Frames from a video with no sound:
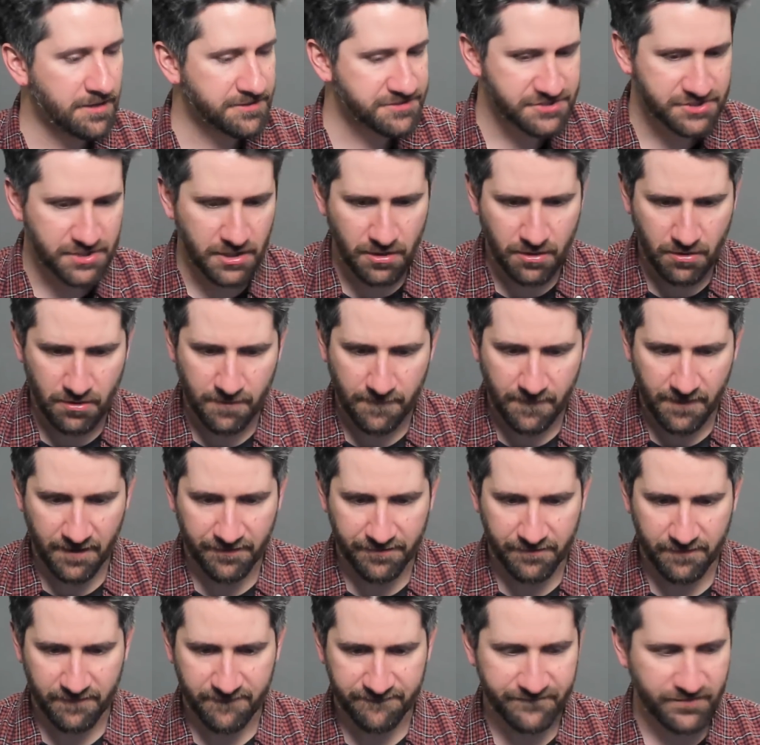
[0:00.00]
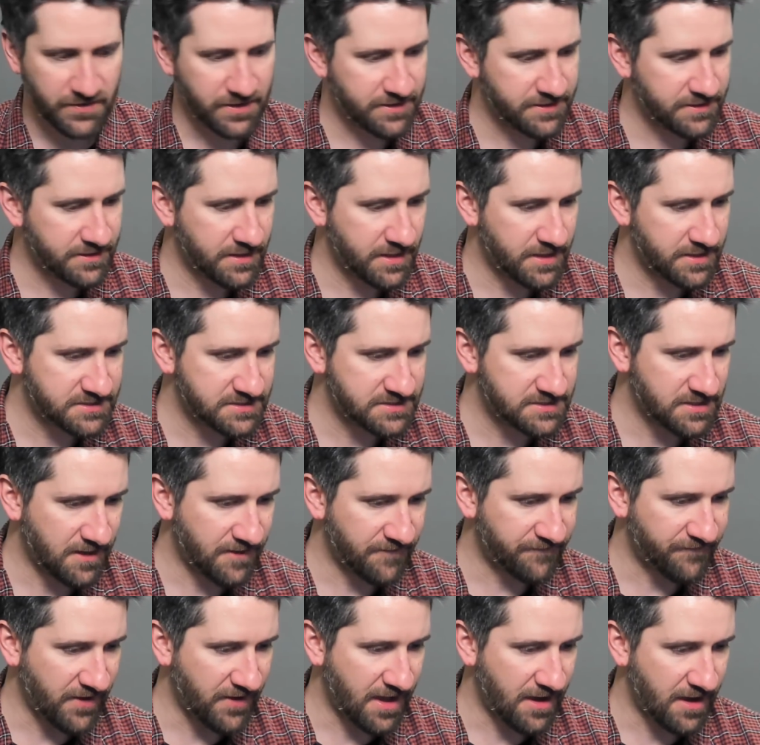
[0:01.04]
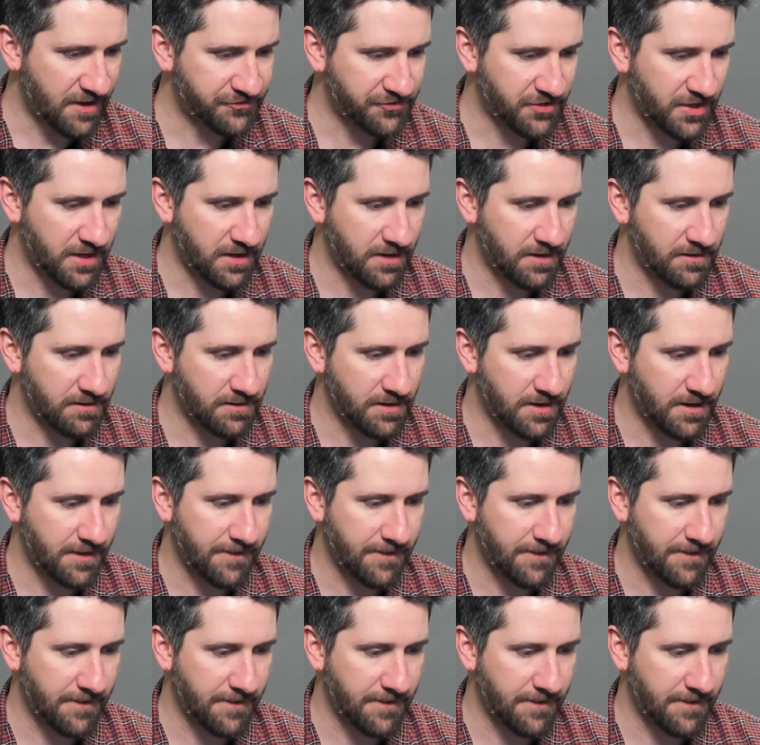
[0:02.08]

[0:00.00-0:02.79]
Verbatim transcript: so other fun stuff out there.